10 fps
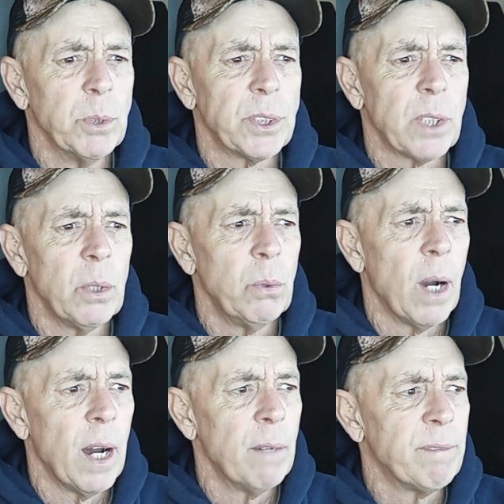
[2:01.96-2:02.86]
it was so
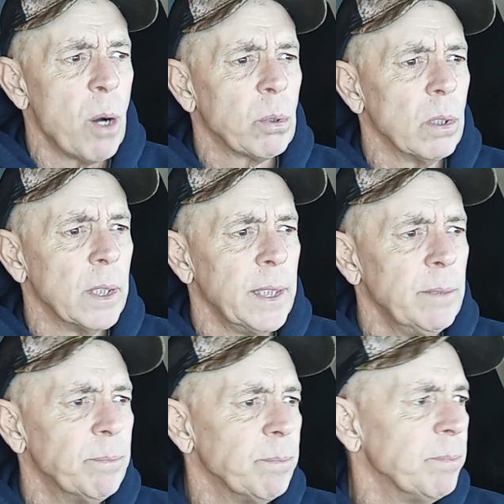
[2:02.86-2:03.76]
uh,
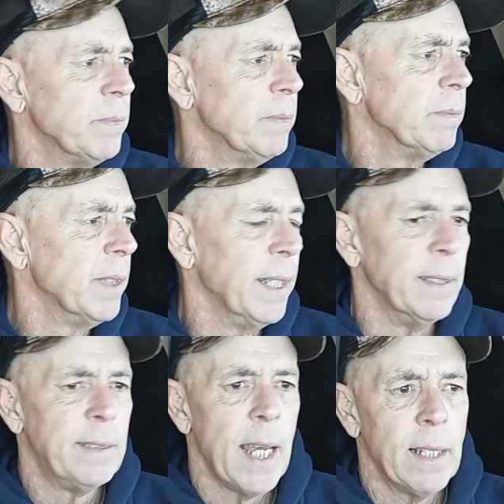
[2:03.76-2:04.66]
vocally
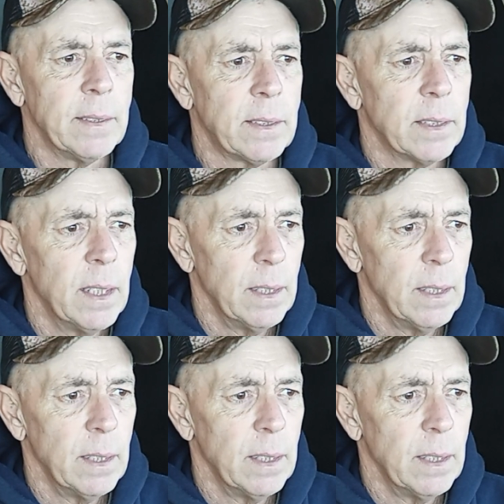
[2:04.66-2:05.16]
intense,